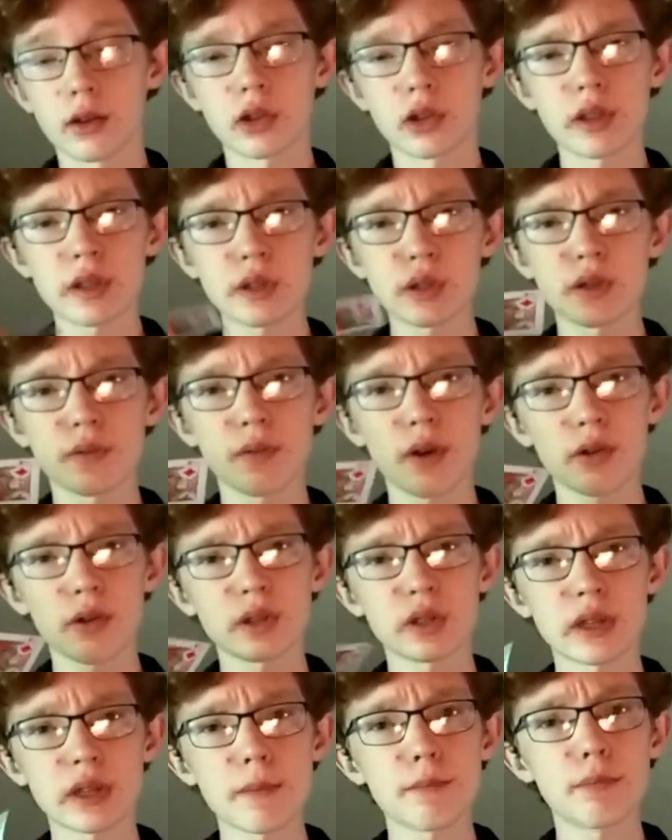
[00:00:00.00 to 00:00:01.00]
So this is a very
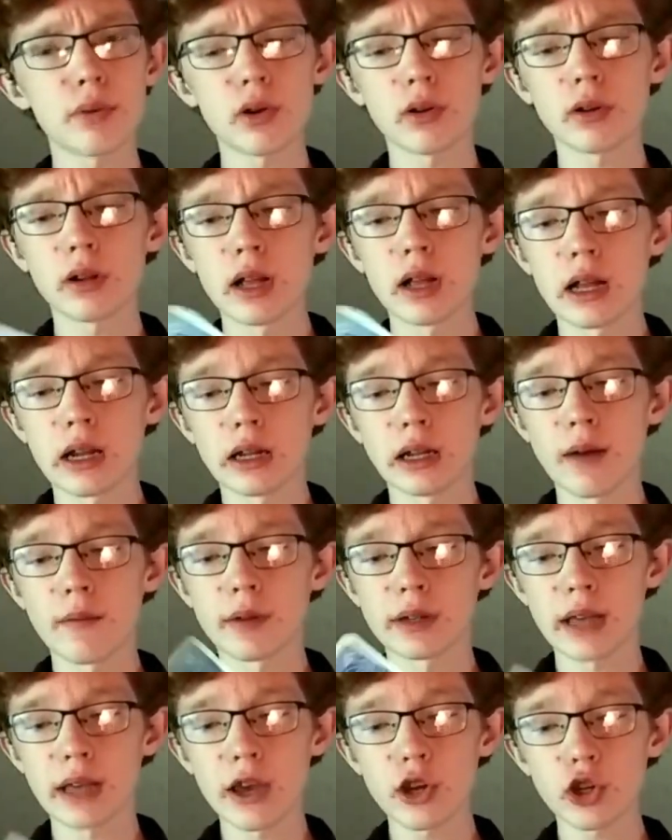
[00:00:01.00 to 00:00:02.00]
simple
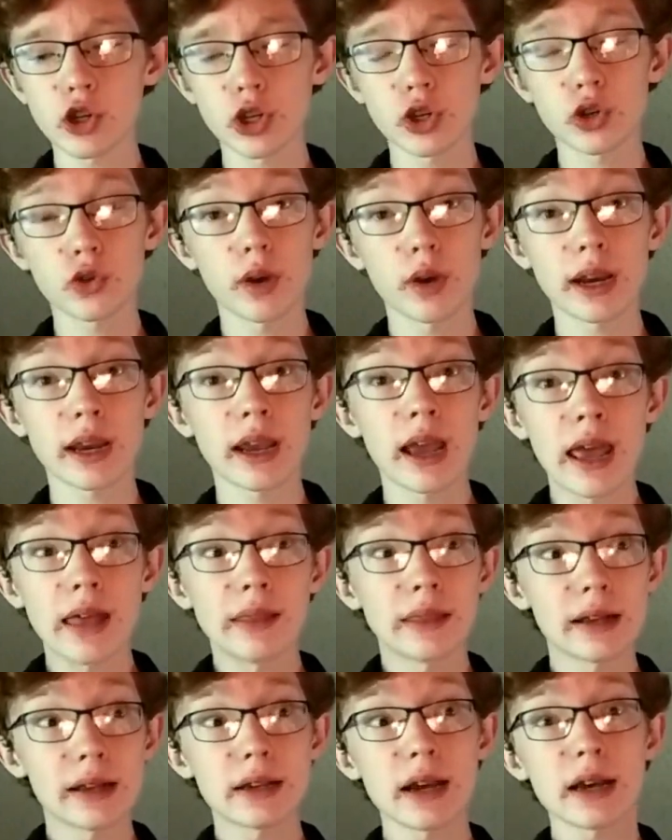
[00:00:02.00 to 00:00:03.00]
levitation trick
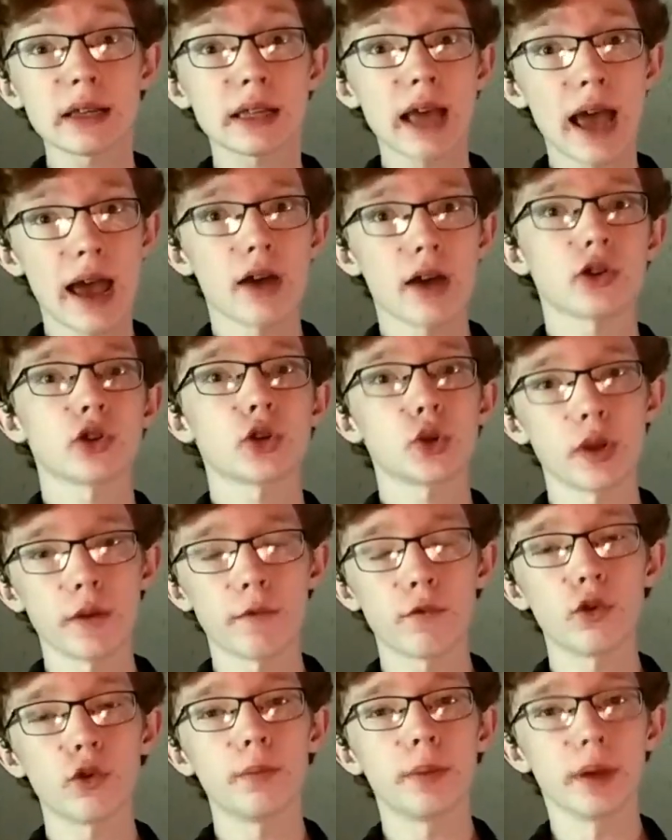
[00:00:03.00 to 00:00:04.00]
that does actually
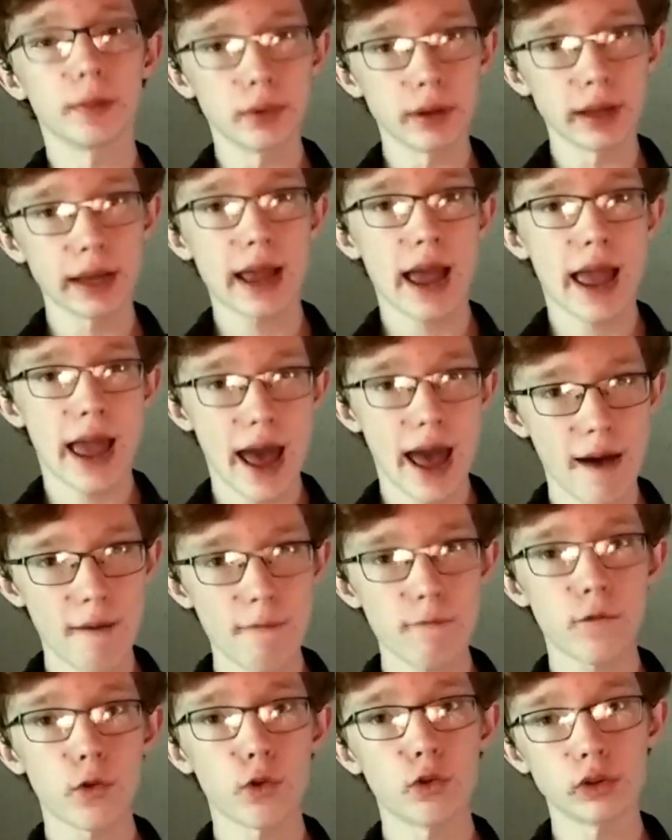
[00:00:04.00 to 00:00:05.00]
fool people. Like I
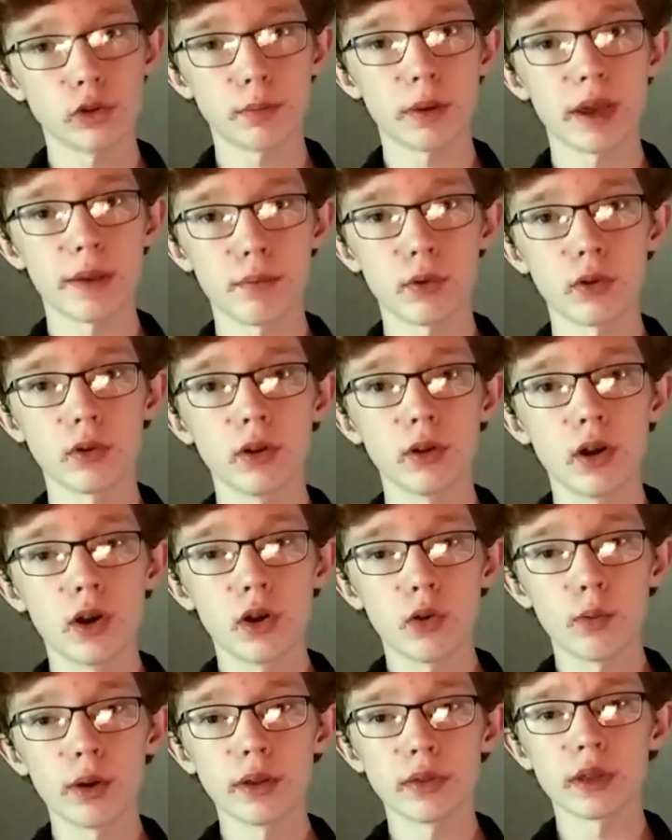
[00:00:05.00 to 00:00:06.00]
have fooled people
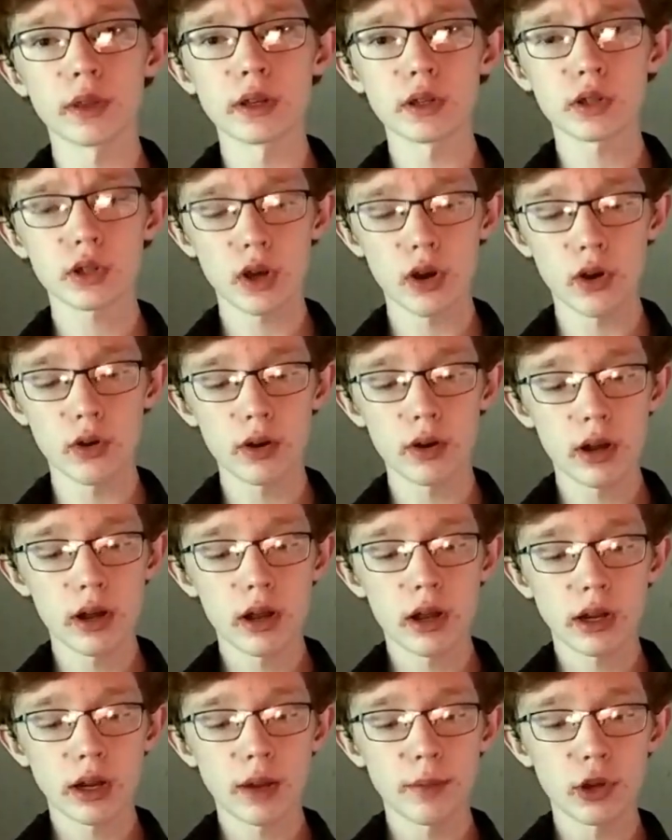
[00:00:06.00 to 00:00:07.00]
with this. So
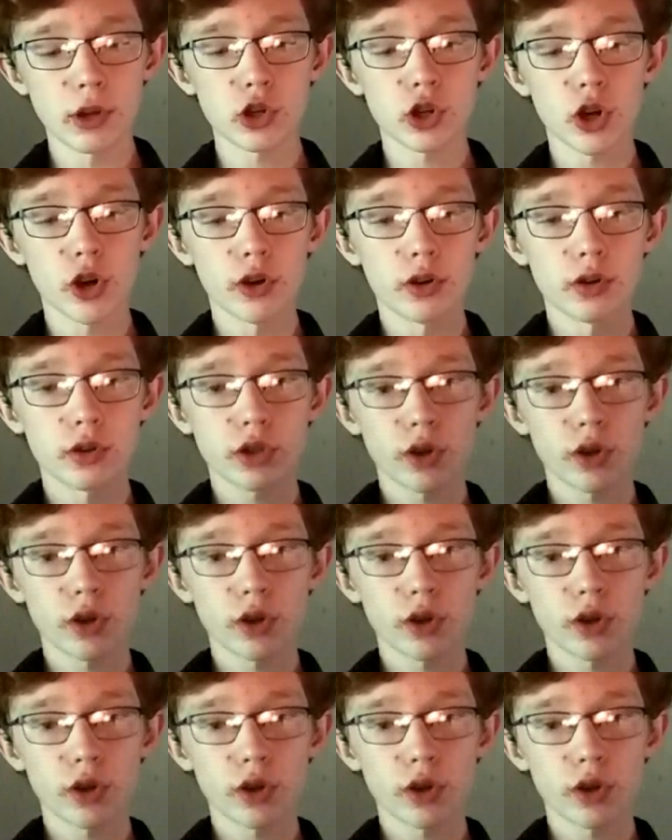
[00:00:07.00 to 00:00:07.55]
let me show you.